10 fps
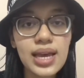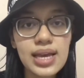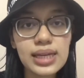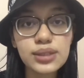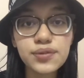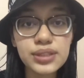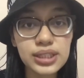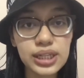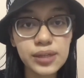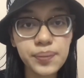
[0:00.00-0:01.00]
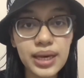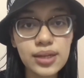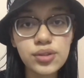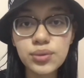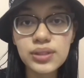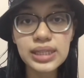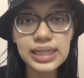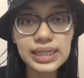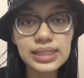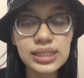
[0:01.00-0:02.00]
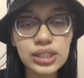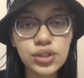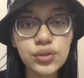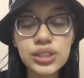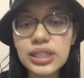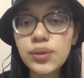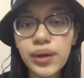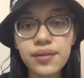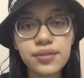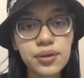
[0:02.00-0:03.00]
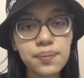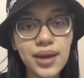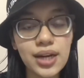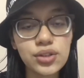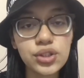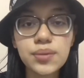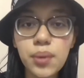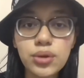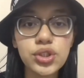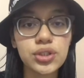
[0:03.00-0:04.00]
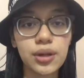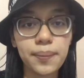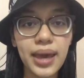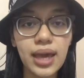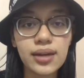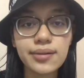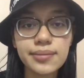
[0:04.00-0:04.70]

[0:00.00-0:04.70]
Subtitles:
as physical pain is really easy to deal with compared to emotional pain.